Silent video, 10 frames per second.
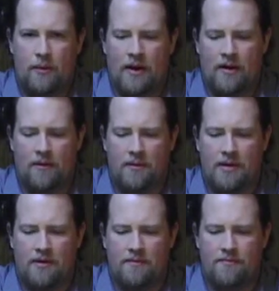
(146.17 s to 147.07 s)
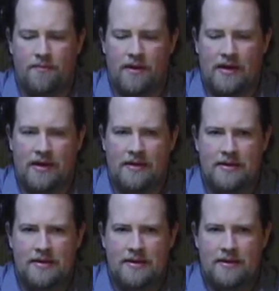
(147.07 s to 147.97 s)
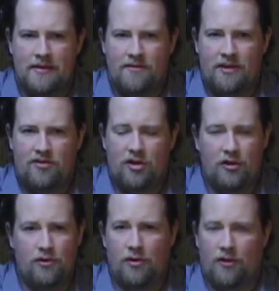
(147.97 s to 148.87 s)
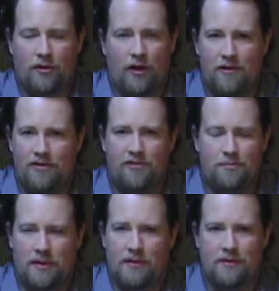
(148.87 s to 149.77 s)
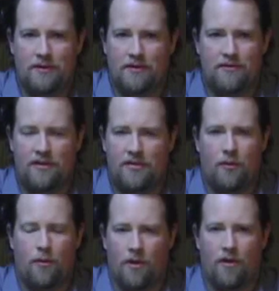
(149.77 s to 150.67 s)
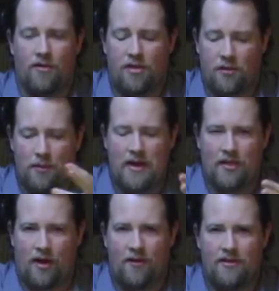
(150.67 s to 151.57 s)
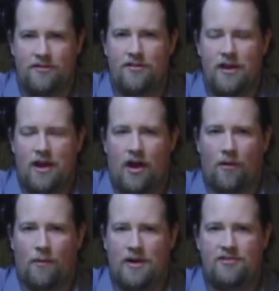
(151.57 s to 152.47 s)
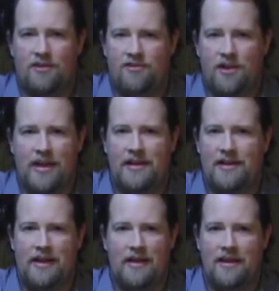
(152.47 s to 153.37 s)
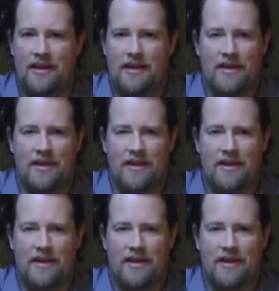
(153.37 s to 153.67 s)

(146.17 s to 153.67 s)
where the two largest polluters in the world, the three largest, are Russia, China, and India.